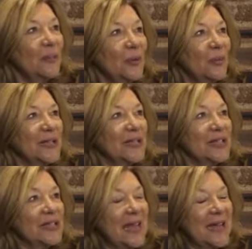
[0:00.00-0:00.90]
book which
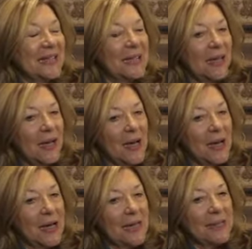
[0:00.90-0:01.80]
is set,
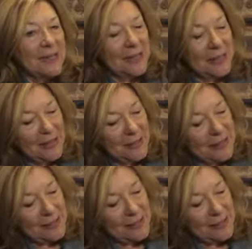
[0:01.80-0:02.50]
it's a